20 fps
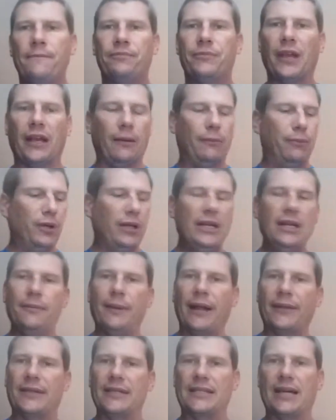They complain
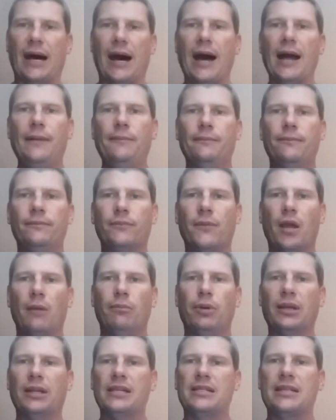about the time.
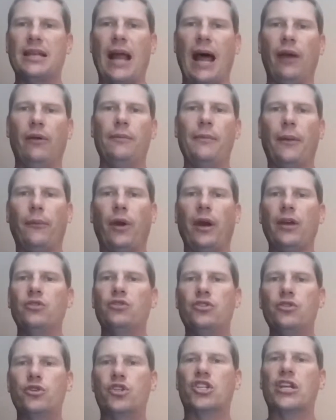But listen, I remember I
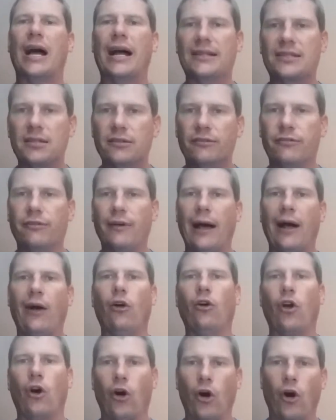used to do shots of
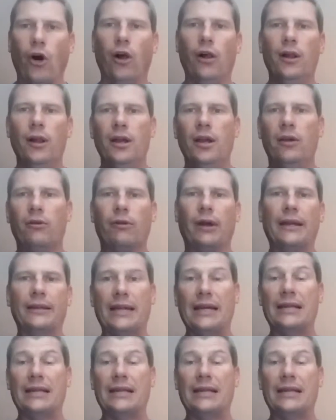alcohol, right?